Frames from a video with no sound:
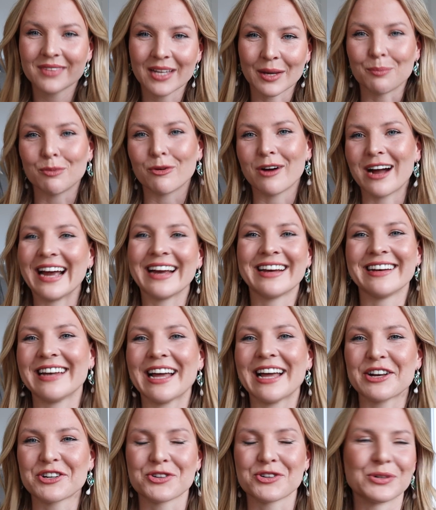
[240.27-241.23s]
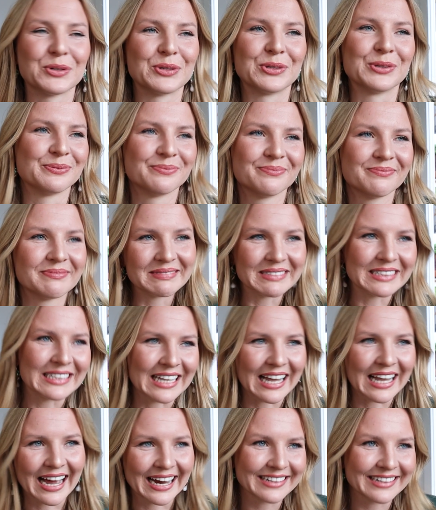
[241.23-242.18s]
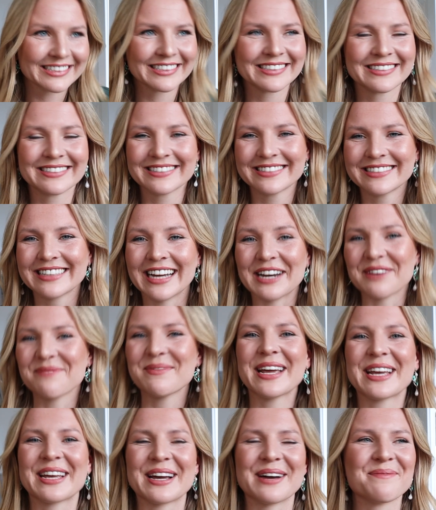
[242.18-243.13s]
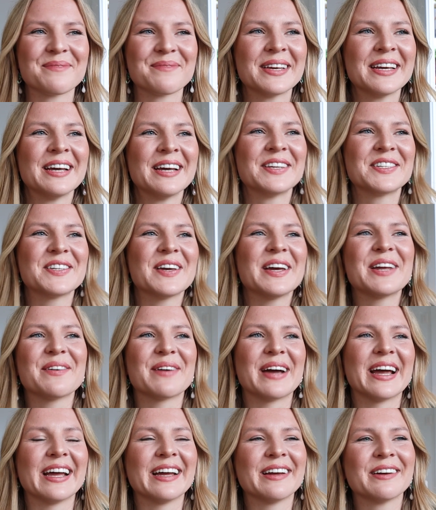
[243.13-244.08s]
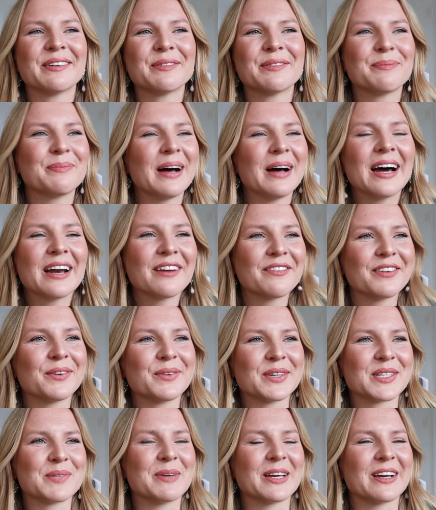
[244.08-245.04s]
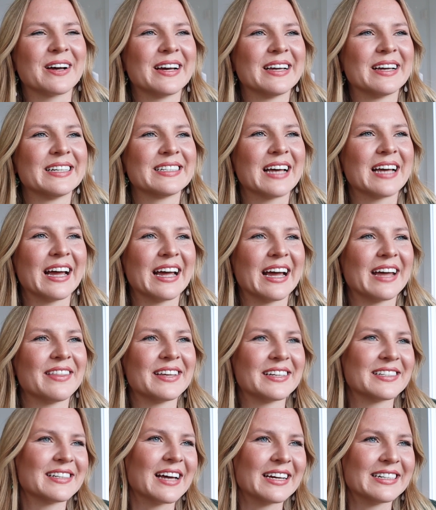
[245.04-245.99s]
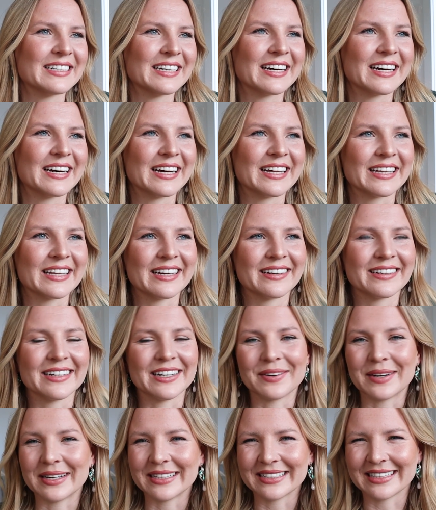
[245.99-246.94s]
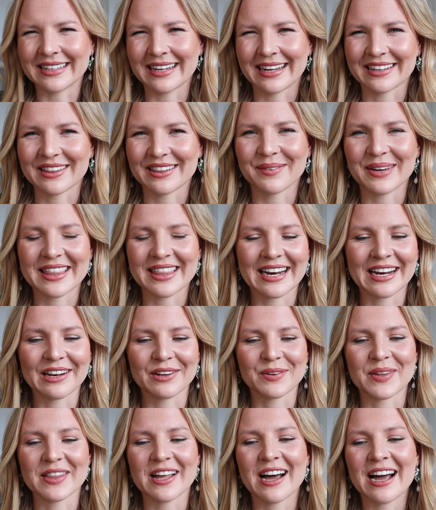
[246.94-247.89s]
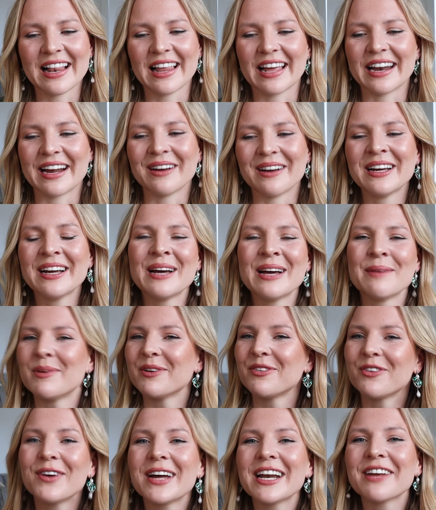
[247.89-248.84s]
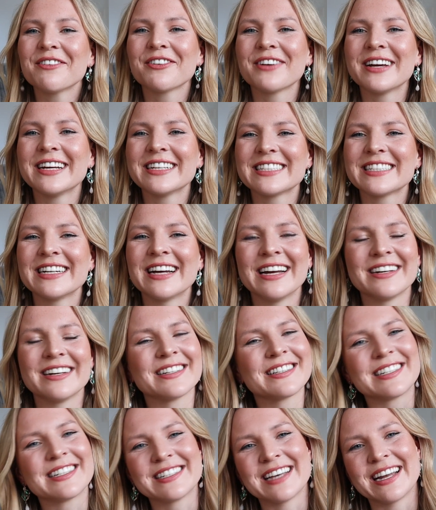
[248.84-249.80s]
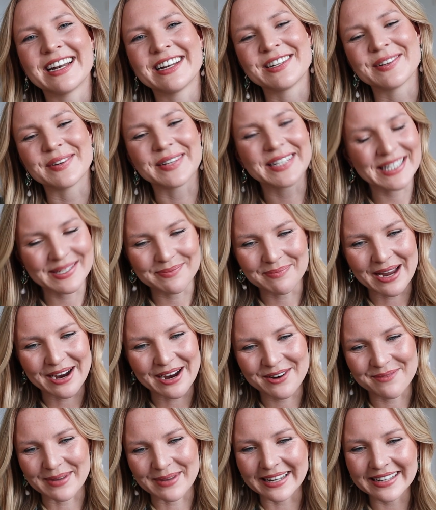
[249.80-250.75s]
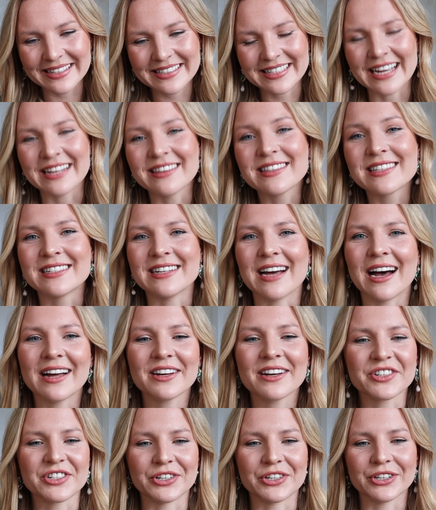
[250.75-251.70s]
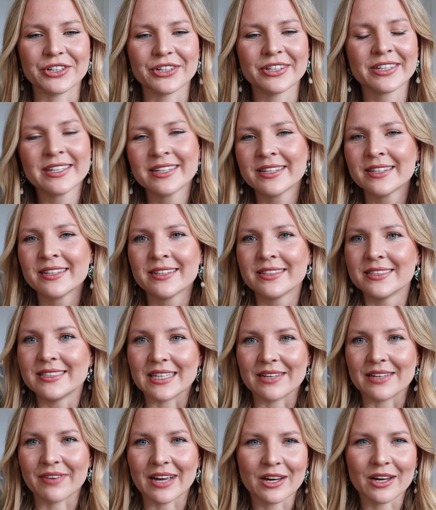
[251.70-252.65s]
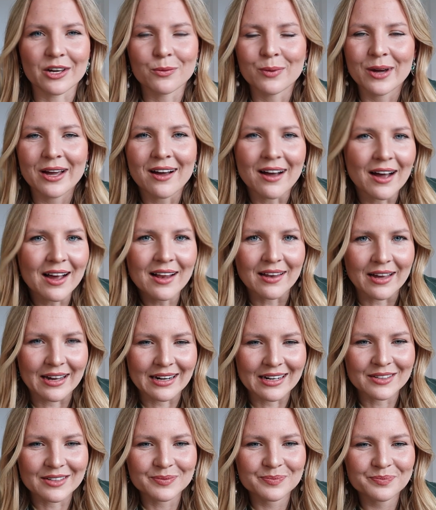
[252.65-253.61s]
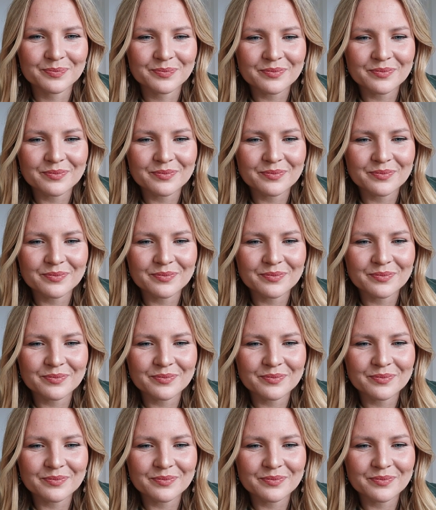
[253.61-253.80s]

bright, natural, light kind of makeup. So anyway, part of it was because I had this idea that, I didn't like the way that I look with eyeliner. But for whatever reason, I just decided to experiment and start to see if I could wear eyeliner.